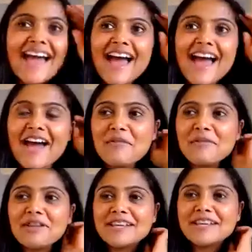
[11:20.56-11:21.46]
We're
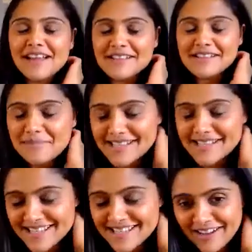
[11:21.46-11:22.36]
looking to go to
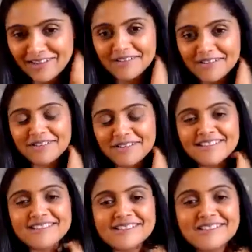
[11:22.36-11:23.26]
Mexico to
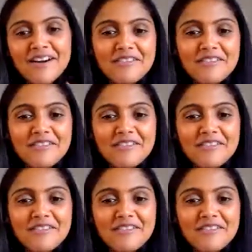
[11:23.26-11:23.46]
start off